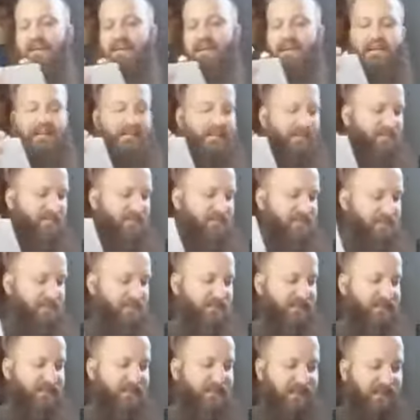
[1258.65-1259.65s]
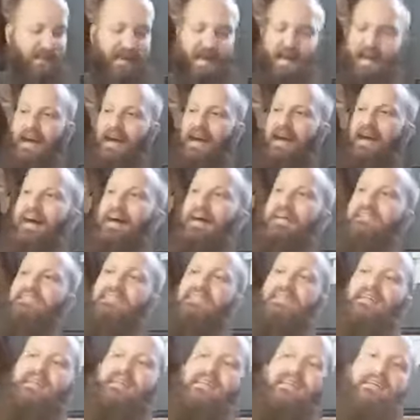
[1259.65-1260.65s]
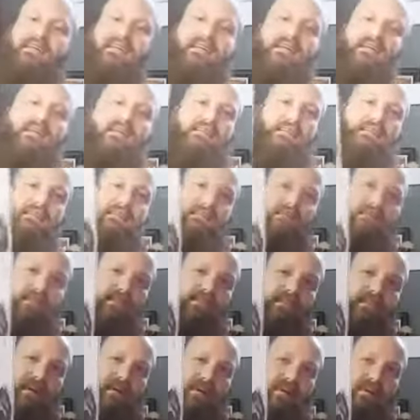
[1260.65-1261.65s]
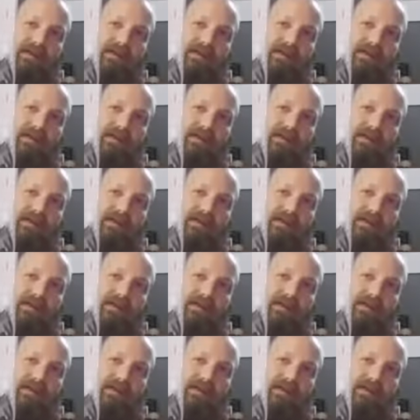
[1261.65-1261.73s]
is the last, another